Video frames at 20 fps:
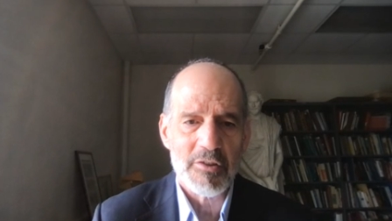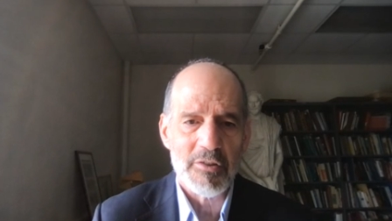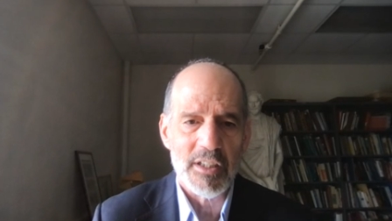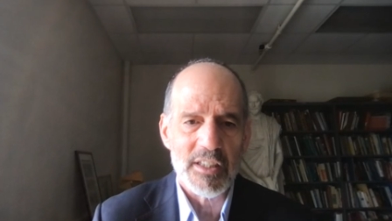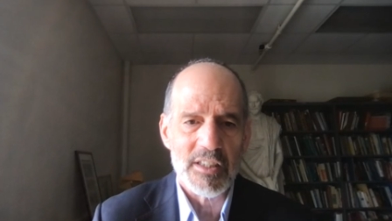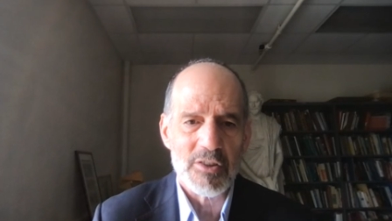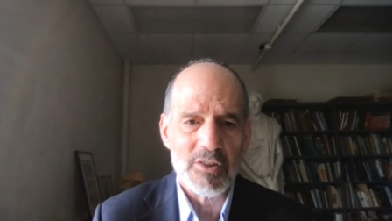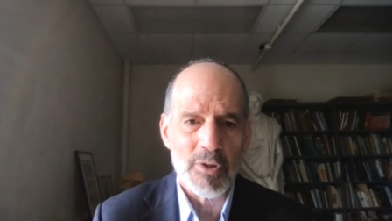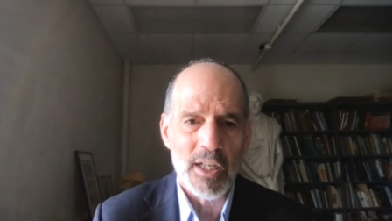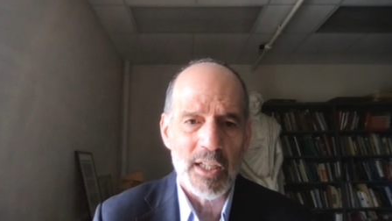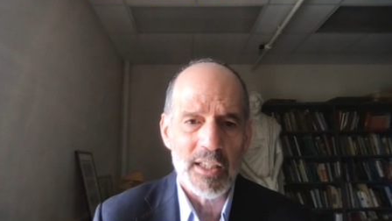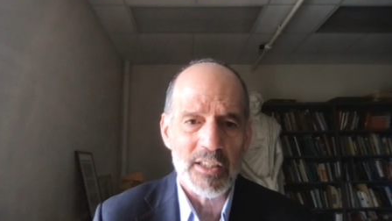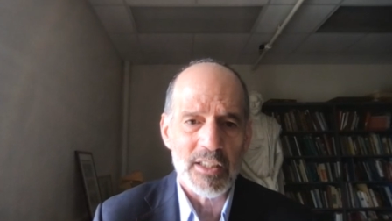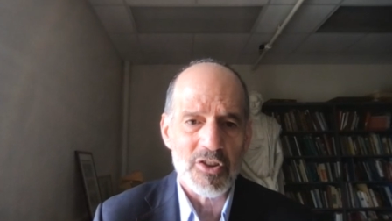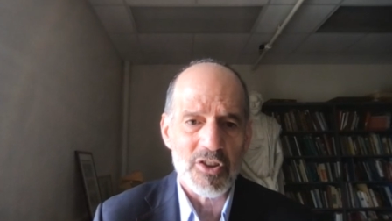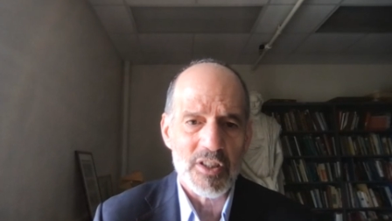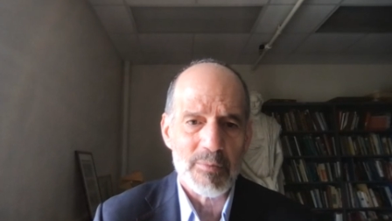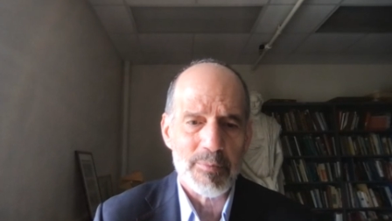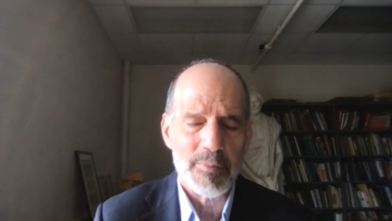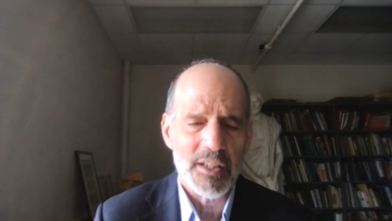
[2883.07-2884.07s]
a great
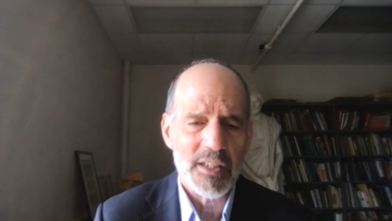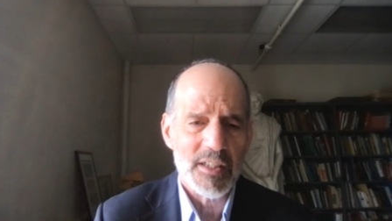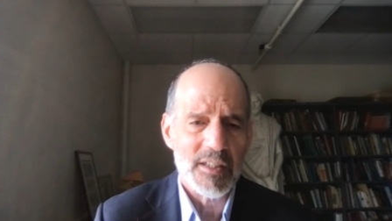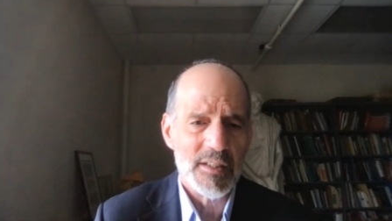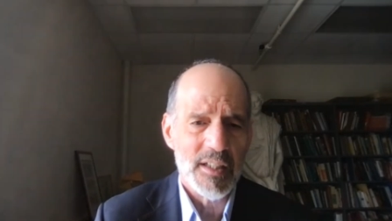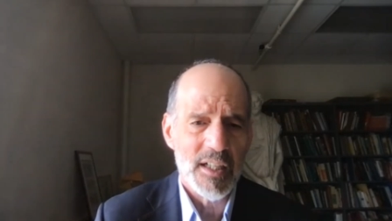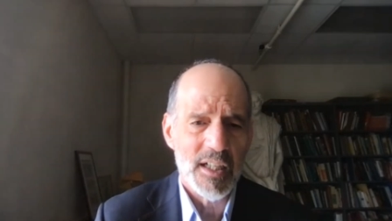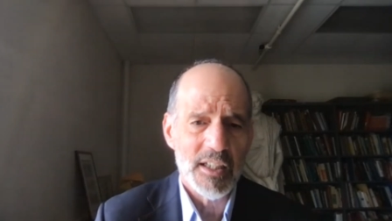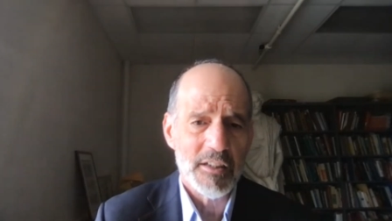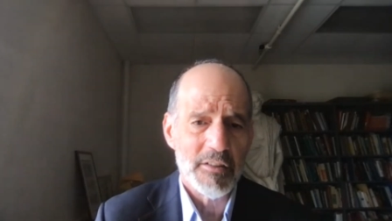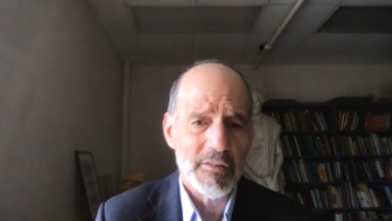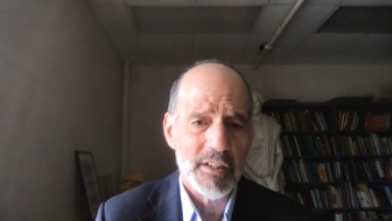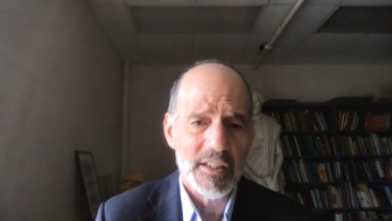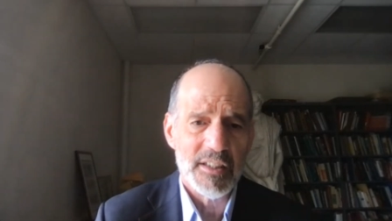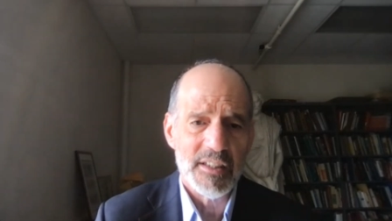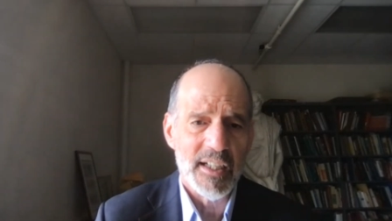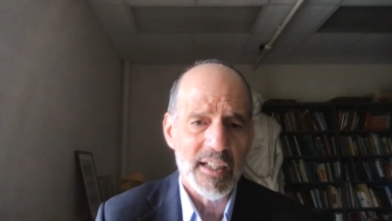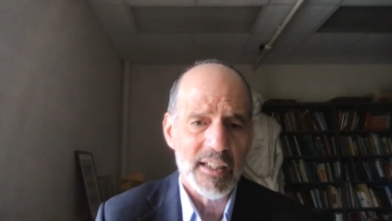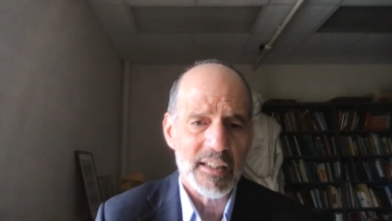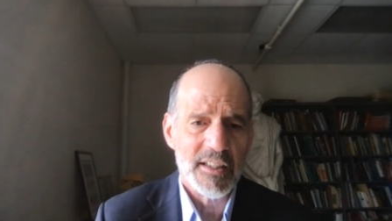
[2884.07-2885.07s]
strategist, but he's not a
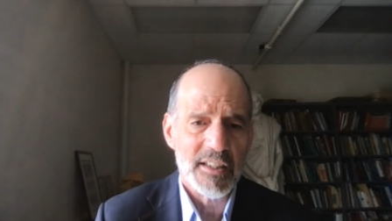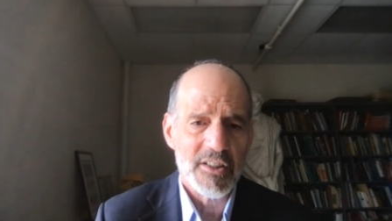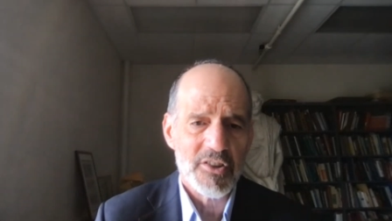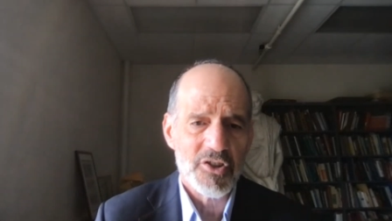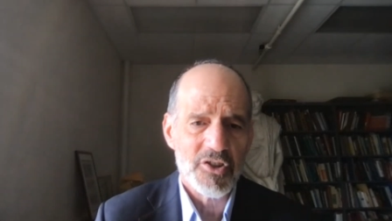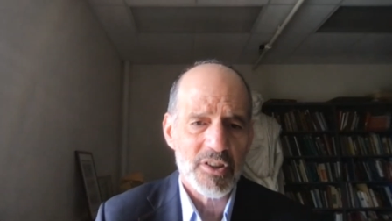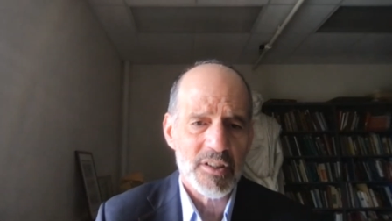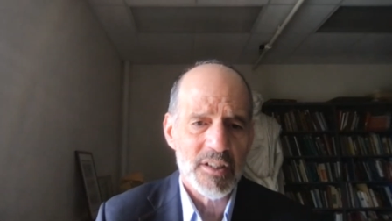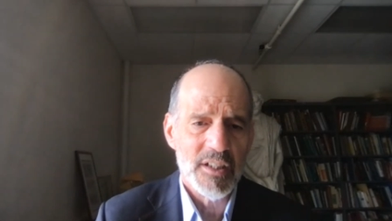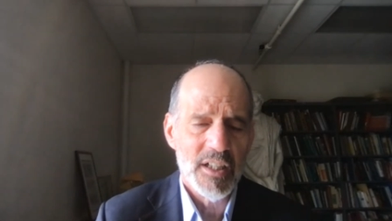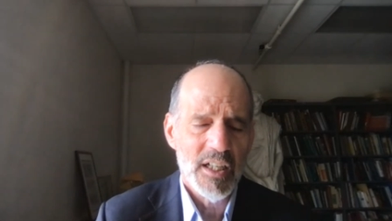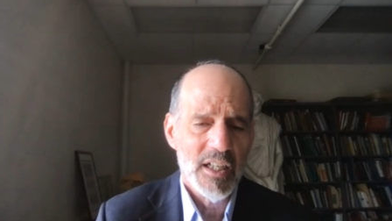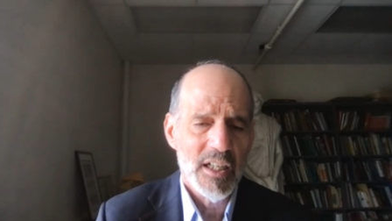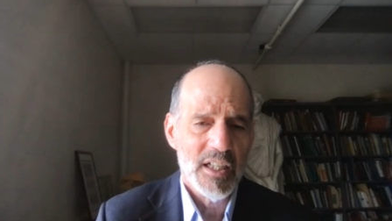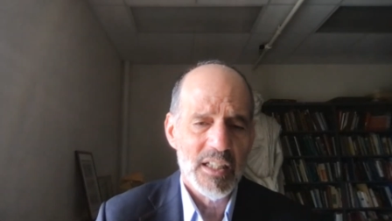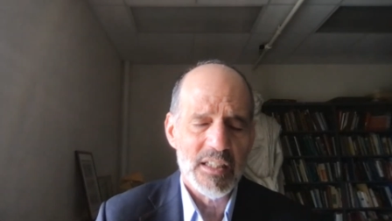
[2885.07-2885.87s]
great tactician.